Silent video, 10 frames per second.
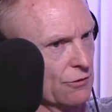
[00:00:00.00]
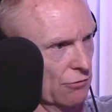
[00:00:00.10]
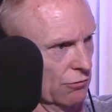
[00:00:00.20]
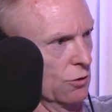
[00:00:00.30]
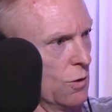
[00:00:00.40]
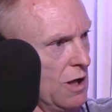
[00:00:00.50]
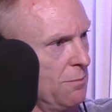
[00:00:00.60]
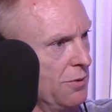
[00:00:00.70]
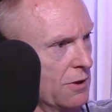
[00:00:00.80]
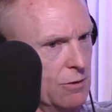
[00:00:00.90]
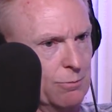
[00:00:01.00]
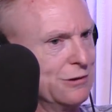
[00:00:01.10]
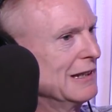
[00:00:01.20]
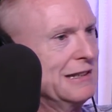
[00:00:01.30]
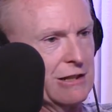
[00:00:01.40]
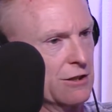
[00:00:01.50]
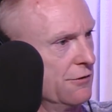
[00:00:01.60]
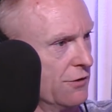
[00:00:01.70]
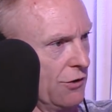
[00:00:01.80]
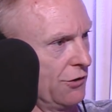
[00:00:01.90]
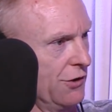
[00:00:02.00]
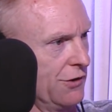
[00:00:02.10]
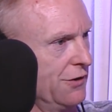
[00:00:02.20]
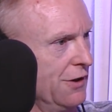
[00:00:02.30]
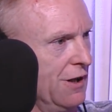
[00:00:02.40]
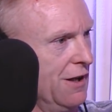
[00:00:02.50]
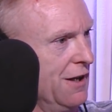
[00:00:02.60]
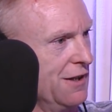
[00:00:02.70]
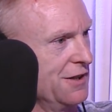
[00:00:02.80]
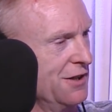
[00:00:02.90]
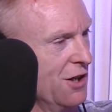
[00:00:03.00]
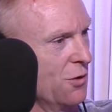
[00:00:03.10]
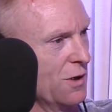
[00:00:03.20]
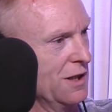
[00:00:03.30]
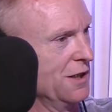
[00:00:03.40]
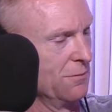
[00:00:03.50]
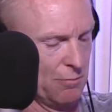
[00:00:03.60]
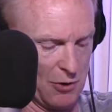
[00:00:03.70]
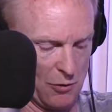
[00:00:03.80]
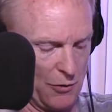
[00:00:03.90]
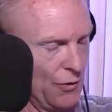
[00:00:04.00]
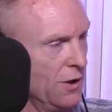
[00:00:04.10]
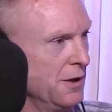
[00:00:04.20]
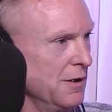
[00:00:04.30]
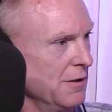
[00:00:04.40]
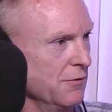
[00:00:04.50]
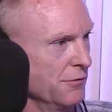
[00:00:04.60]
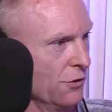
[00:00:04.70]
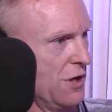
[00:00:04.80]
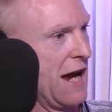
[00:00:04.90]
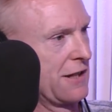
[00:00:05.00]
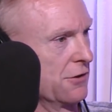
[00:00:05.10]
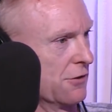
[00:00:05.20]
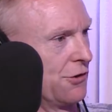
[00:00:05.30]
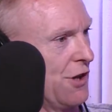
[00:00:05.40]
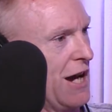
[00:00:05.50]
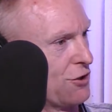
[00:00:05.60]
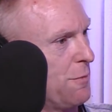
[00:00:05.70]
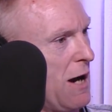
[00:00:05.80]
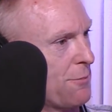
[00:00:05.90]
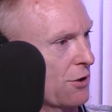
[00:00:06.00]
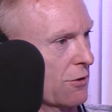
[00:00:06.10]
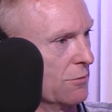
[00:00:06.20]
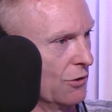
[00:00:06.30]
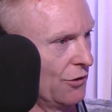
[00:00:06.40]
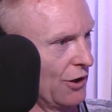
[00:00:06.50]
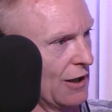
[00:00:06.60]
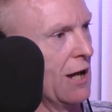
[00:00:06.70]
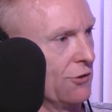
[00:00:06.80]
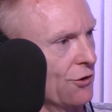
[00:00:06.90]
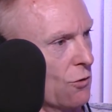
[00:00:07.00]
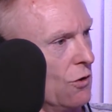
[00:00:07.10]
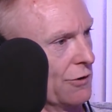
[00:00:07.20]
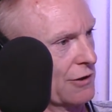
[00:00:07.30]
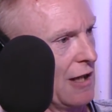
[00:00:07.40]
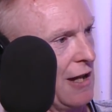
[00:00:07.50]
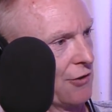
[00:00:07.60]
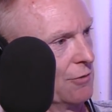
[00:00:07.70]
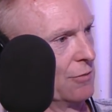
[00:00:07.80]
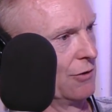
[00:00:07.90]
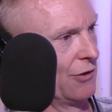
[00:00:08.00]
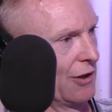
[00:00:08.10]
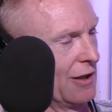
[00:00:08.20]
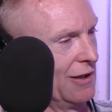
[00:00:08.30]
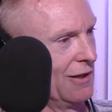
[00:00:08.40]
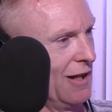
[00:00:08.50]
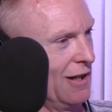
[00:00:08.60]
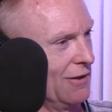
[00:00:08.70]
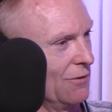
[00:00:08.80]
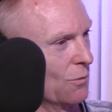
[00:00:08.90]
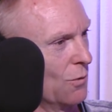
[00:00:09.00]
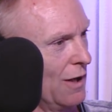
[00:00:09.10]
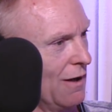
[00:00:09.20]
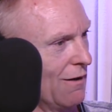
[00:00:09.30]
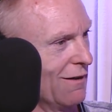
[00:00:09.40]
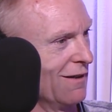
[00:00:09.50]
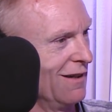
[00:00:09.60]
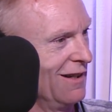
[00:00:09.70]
grew up completely conversant, in both vernacular / popular music and so-called classical music, and where,